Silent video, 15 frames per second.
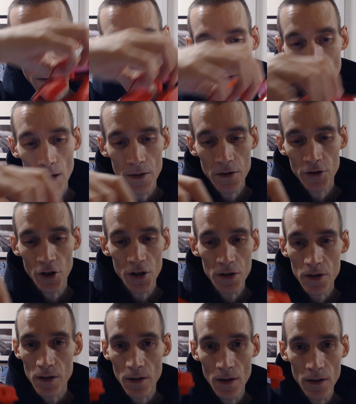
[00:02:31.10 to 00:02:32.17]
That's
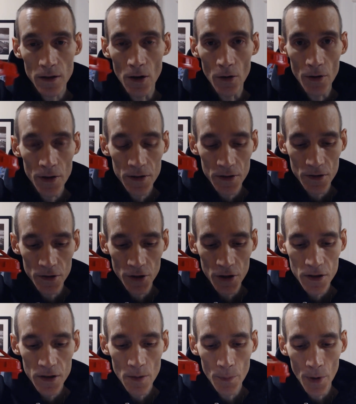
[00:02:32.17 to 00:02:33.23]
just, this is
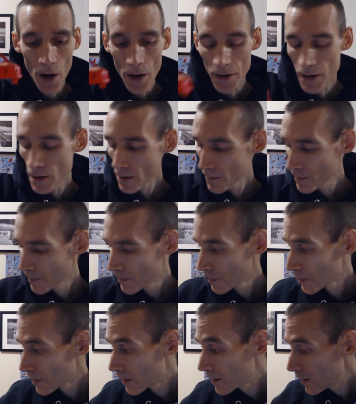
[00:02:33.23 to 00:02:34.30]
just the body.
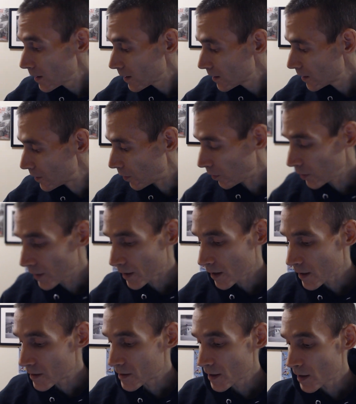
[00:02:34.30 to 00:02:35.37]
Like
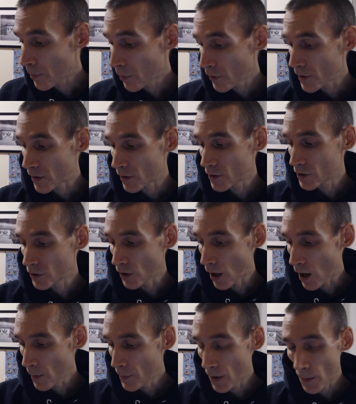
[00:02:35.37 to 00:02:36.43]
I did a pretty good
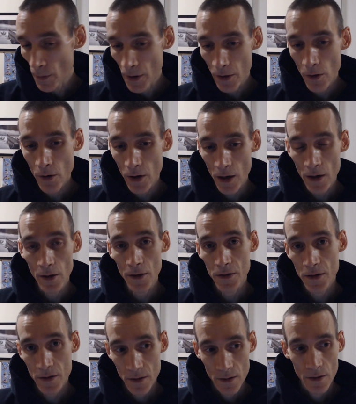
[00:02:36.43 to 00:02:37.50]
job, and I'm like, okay,
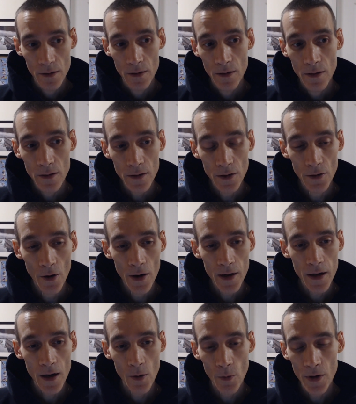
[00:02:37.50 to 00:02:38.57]
let's, I
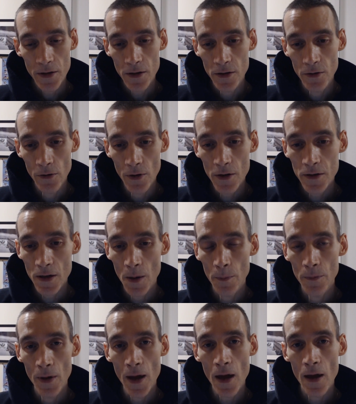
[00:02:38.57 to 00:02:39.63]
can't wait to do this.
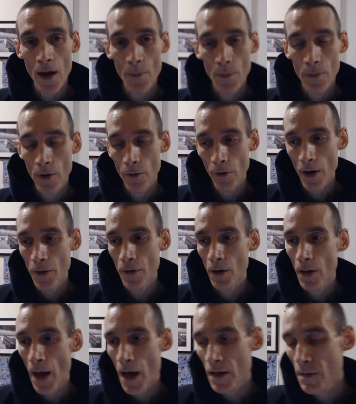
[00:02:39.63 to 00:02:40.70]
I'm around the
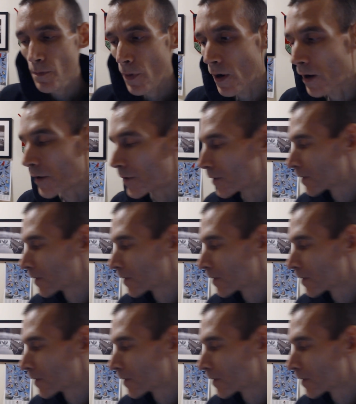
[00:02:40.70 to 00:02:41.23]
last part,